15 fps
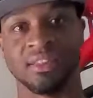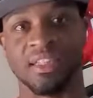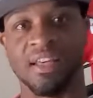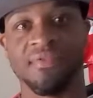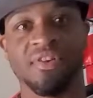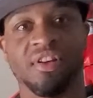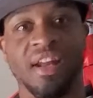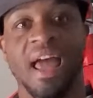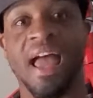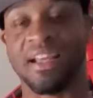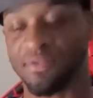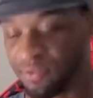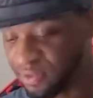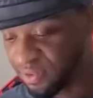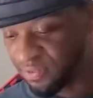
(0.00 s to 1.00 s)
give you an
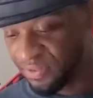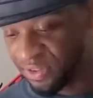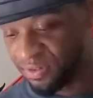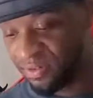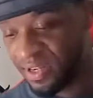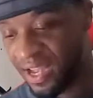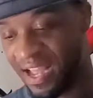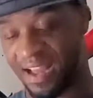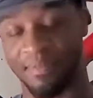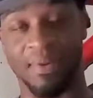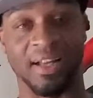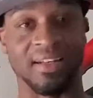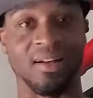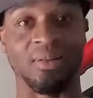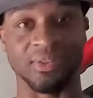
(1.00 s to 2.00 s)
accurate review, I have
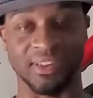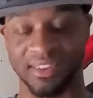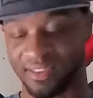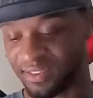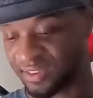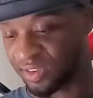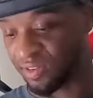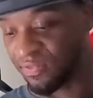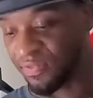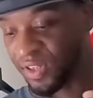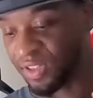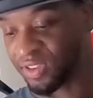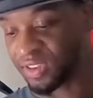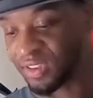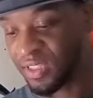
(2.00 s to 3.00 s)
my notes here. So
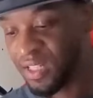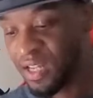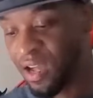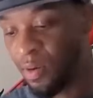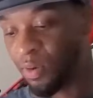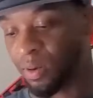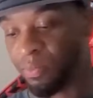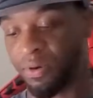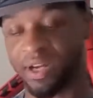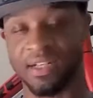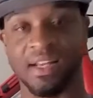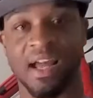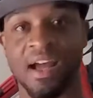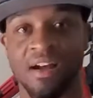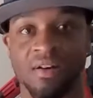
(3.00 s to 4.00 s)
first, I want to break
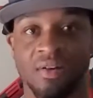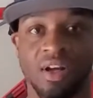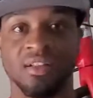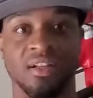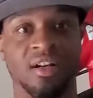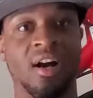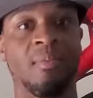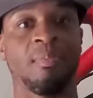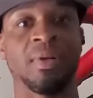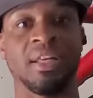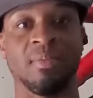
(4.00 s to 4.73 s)
down the company,